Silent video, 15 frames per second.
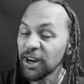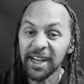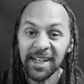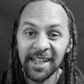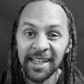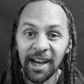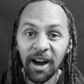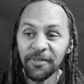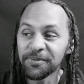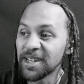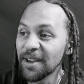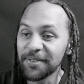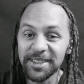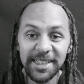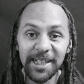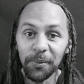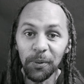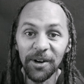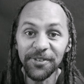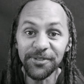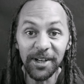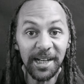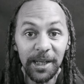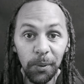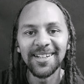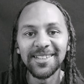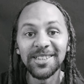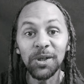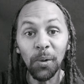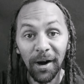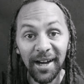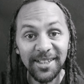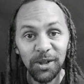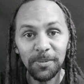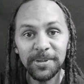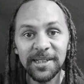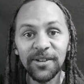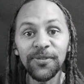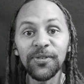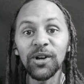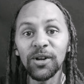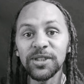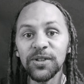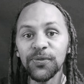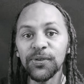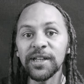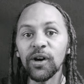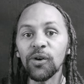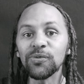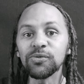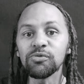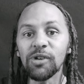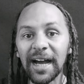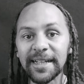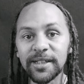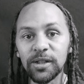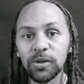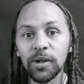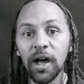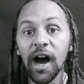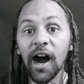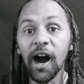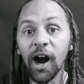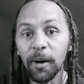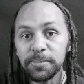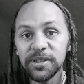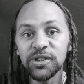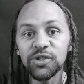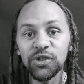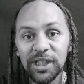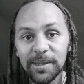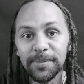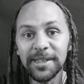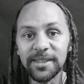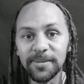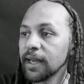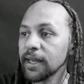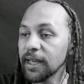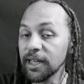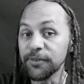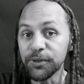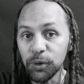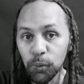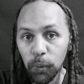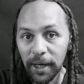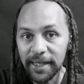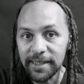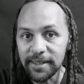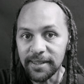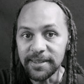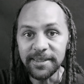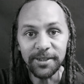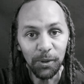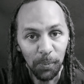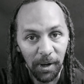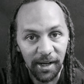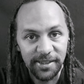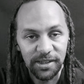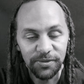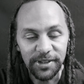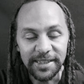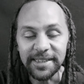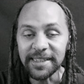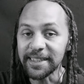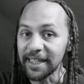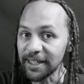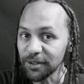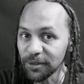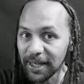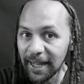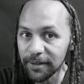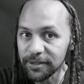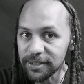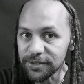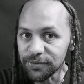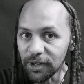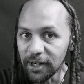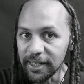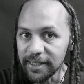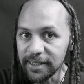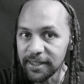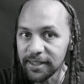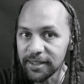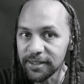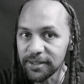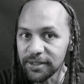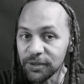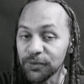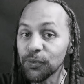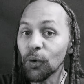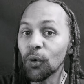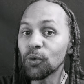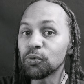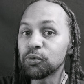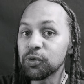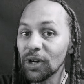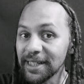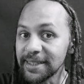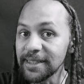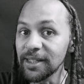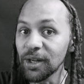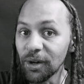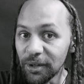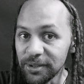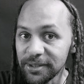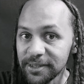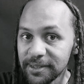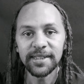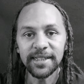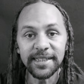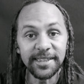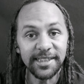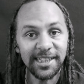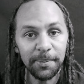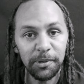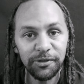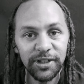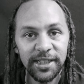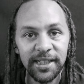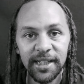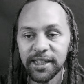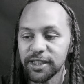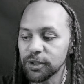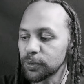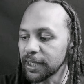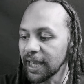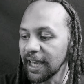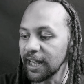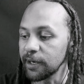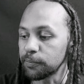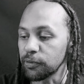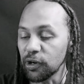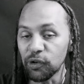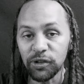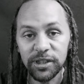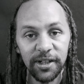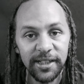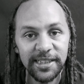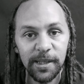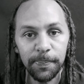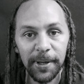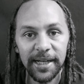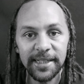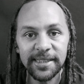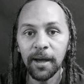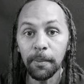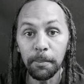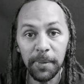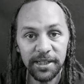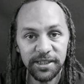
Frankly, I've never seen it work for anyone, so I adopted a philosophy of radical upstreamism. If you wait until mastering to get your loudness right, you've already lost. In summary, you can prioritize the bass,